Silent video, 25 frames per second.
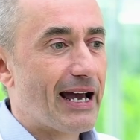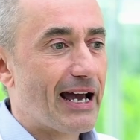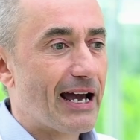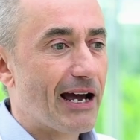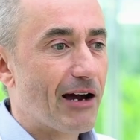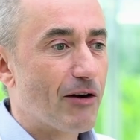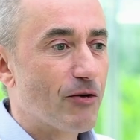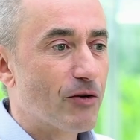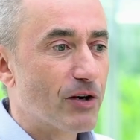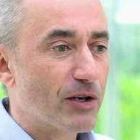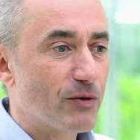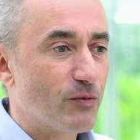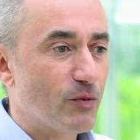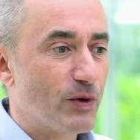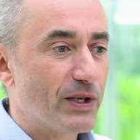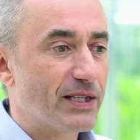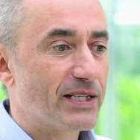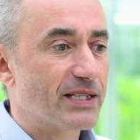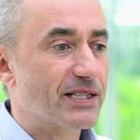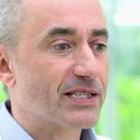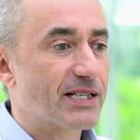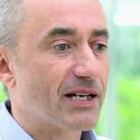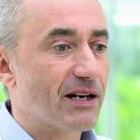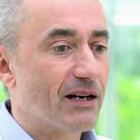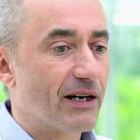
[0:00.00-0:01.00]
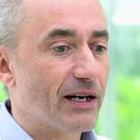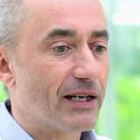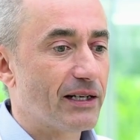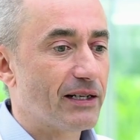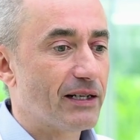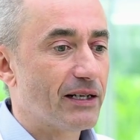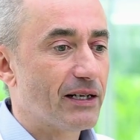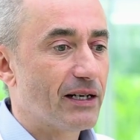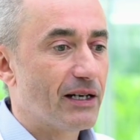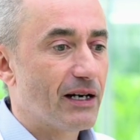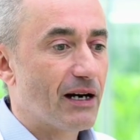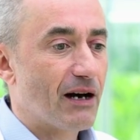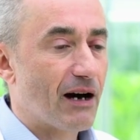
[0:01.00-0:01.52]
how can we
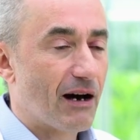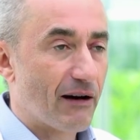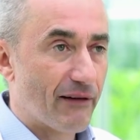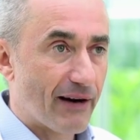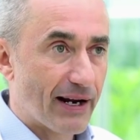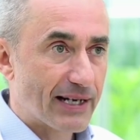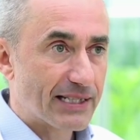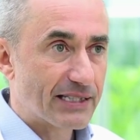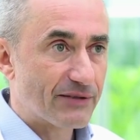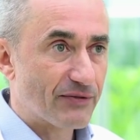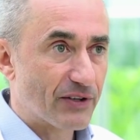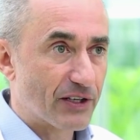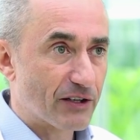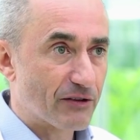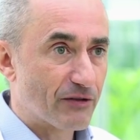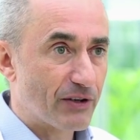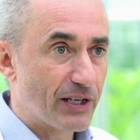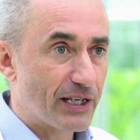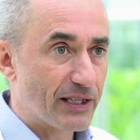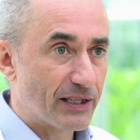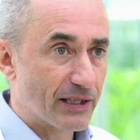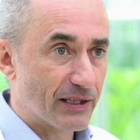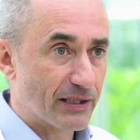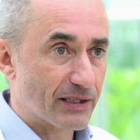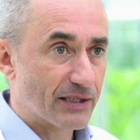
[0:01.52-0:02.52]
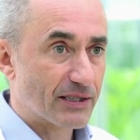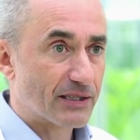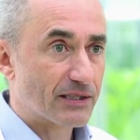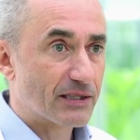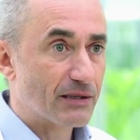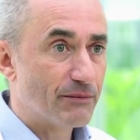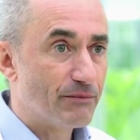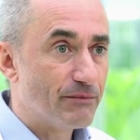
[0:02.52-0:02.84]
design our active ingredients